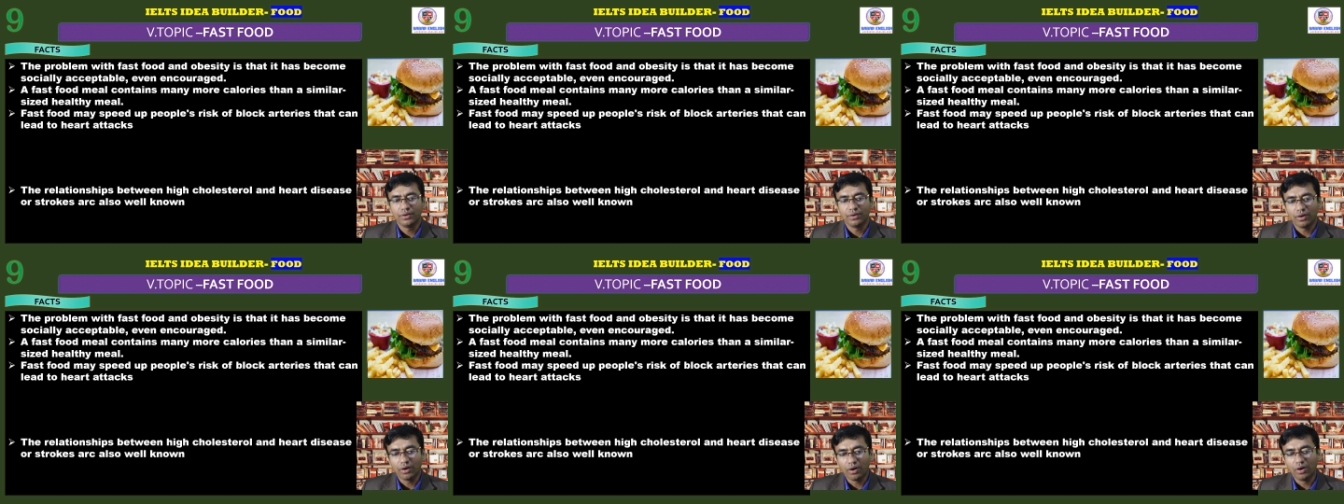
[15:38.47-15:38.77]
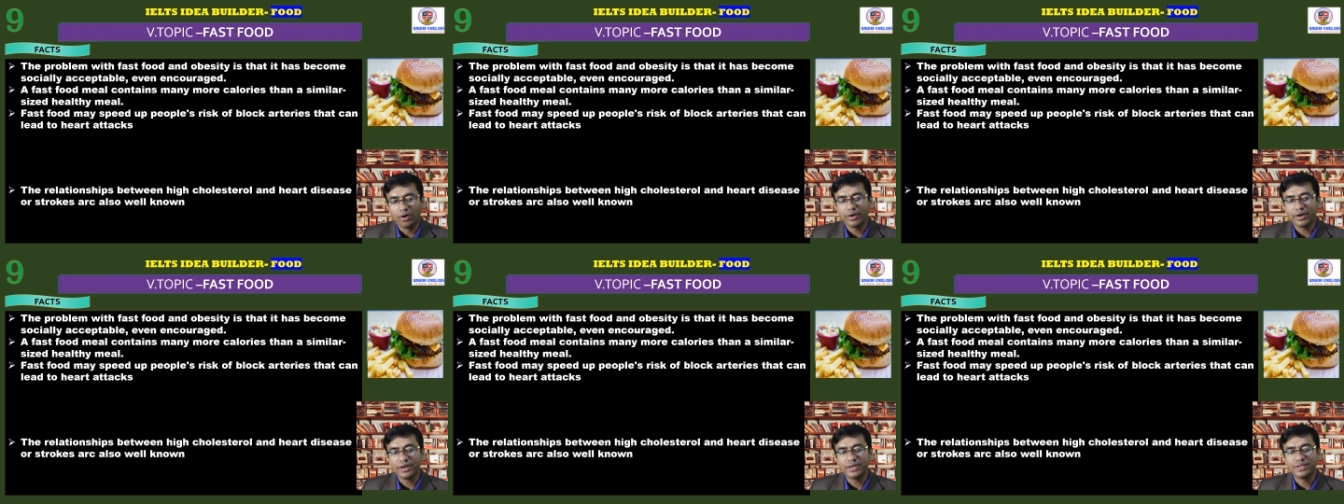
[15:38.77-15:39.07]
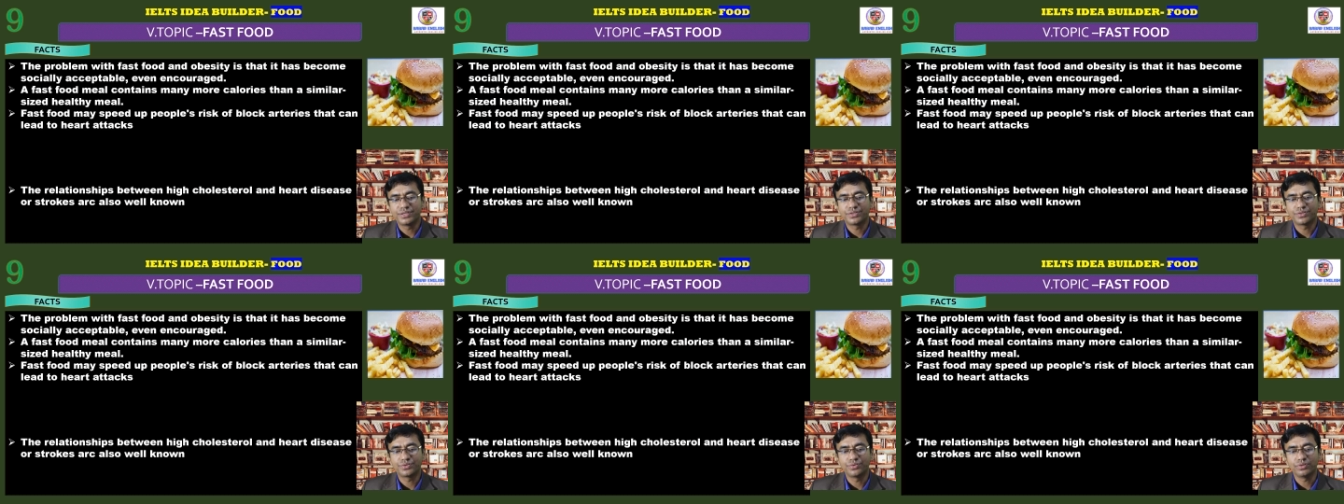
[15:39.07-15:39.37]
or
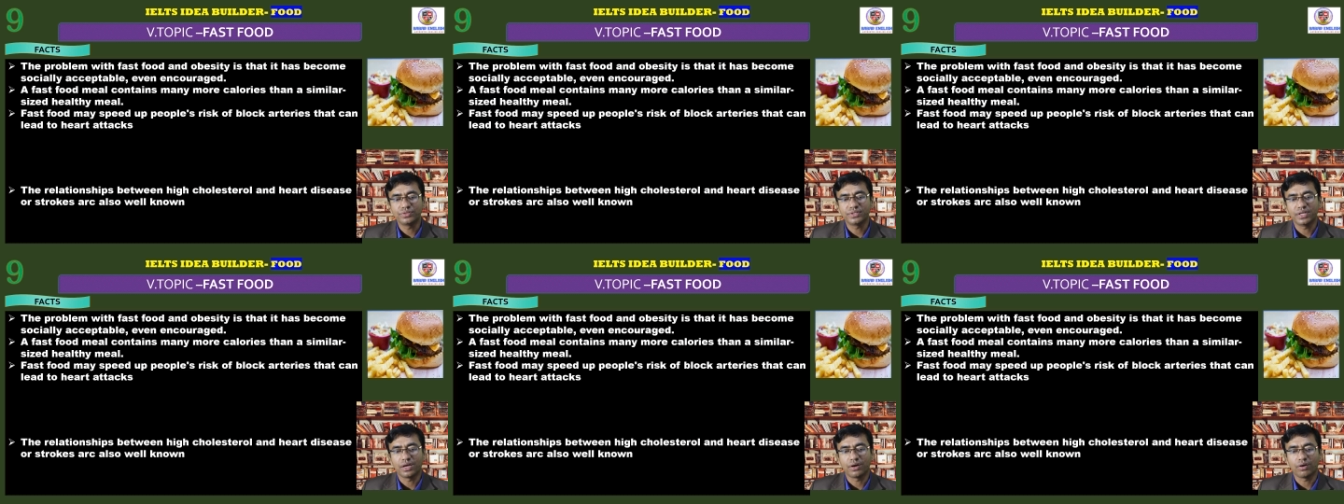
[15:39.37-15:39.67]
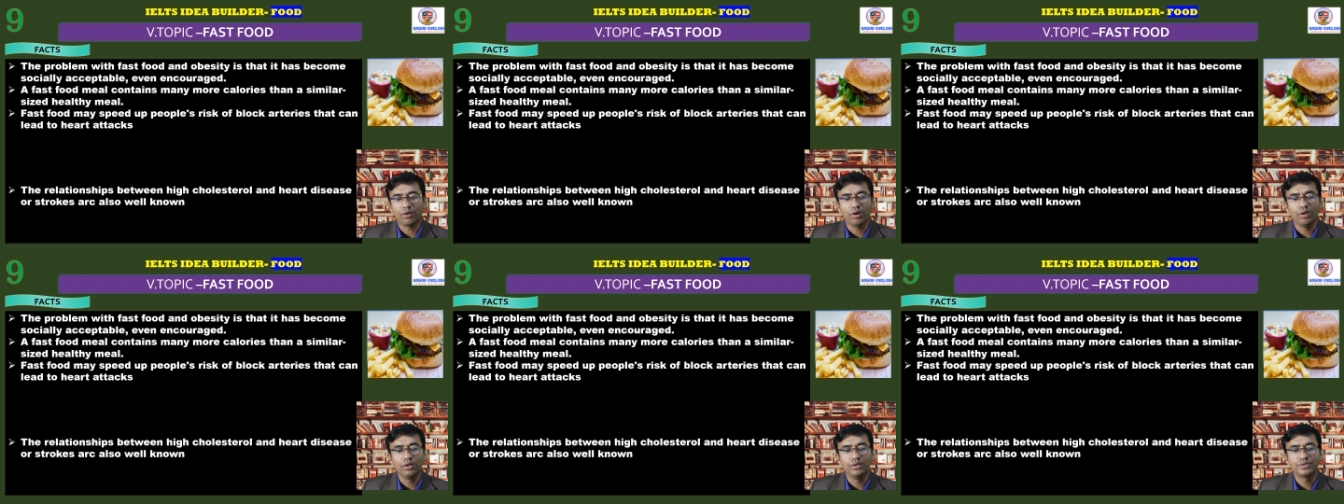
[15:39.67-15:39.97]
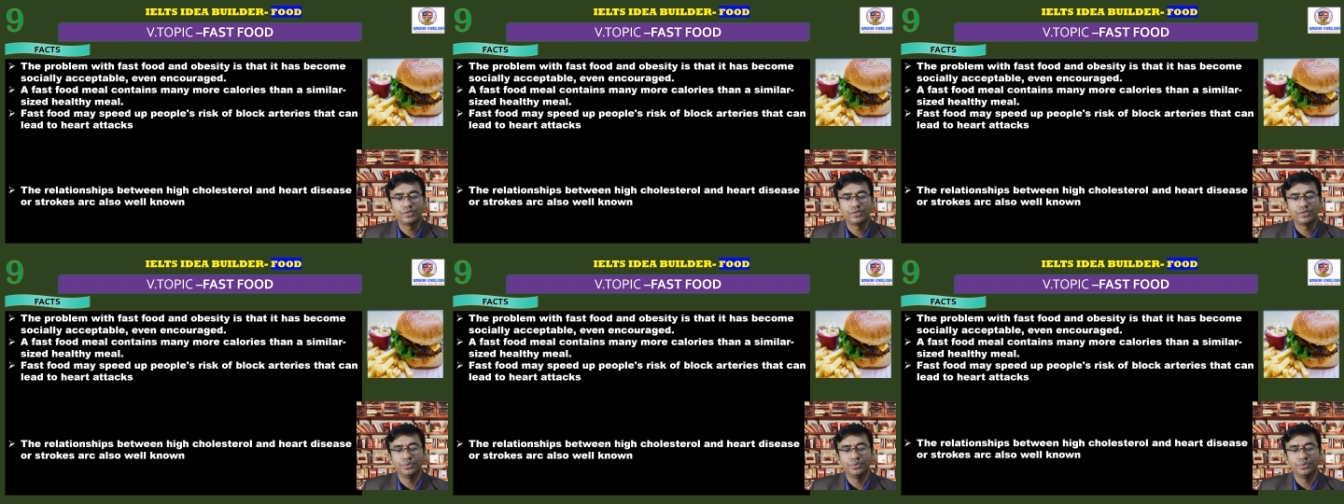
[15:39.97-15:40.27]
strokes are
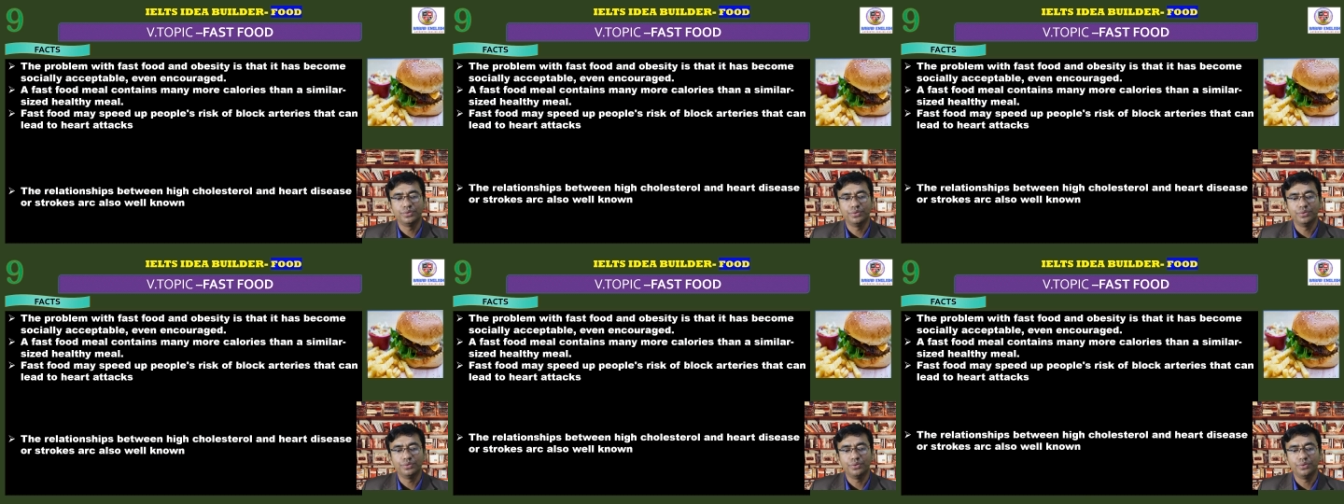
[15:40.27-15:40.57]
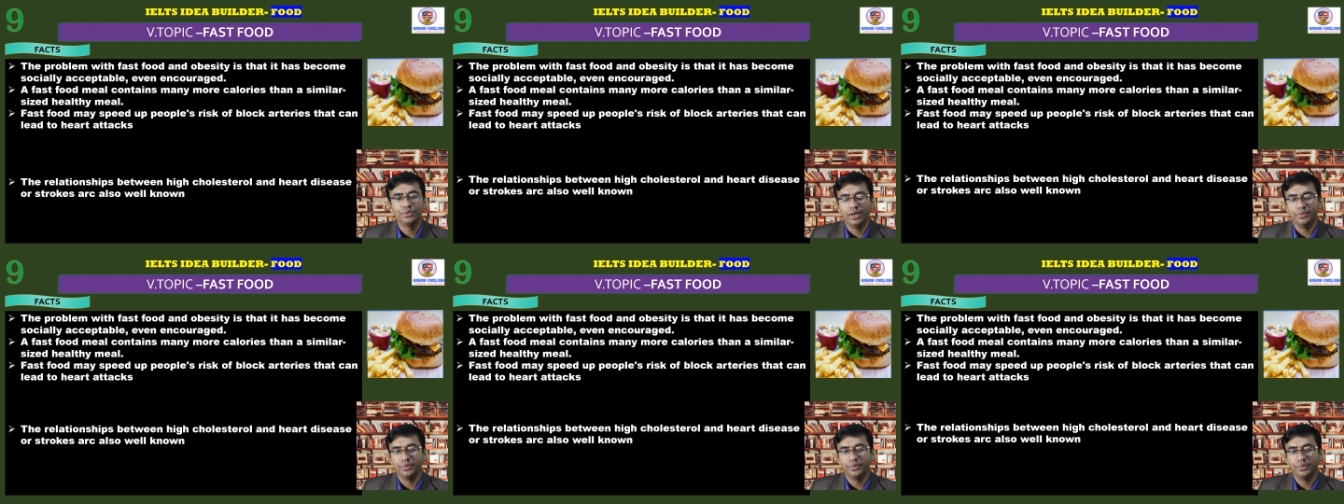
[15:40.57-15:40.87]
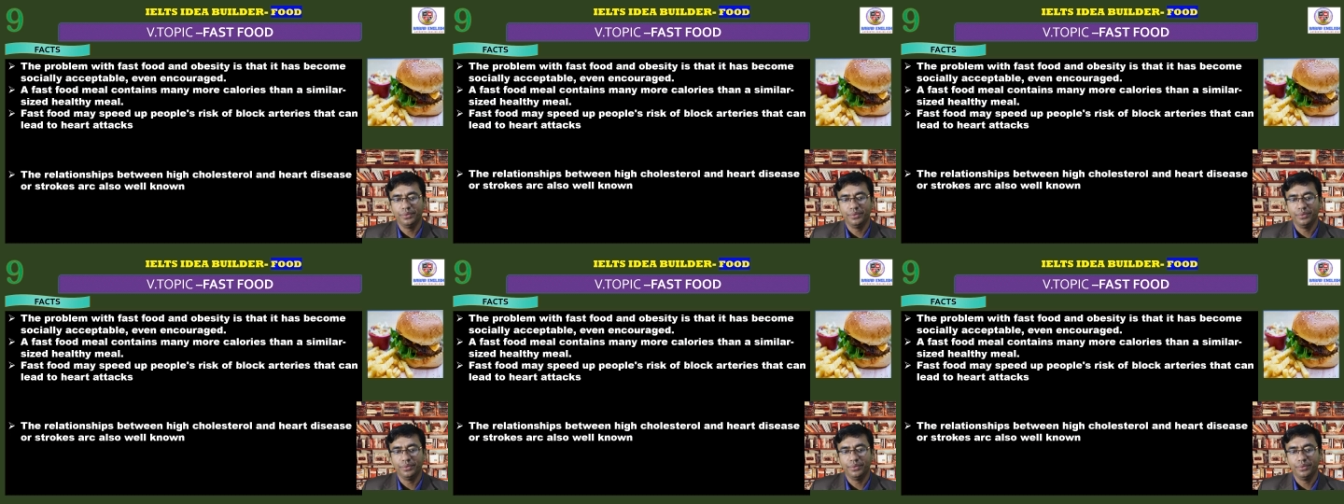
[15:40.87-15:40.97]
also well known.